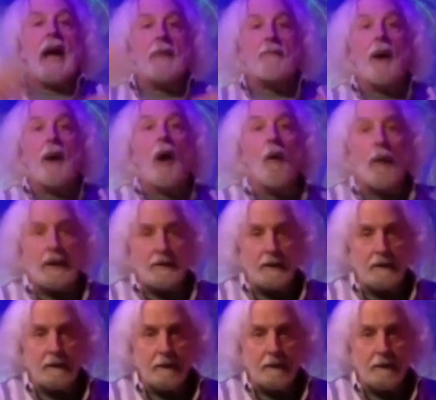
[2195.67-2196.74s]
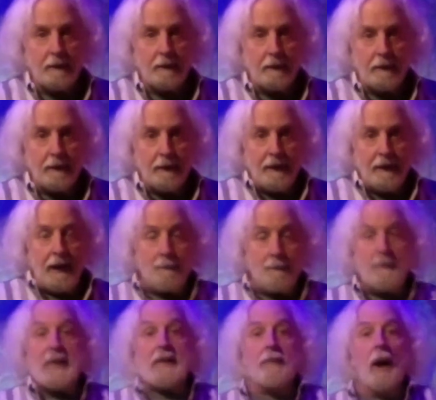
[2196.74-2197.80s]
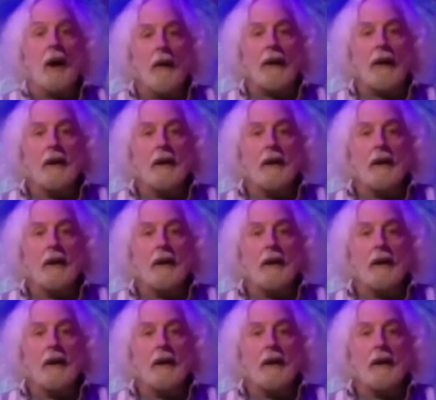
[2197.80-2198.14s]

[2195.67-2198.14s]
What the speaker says: a poet, a beat poet,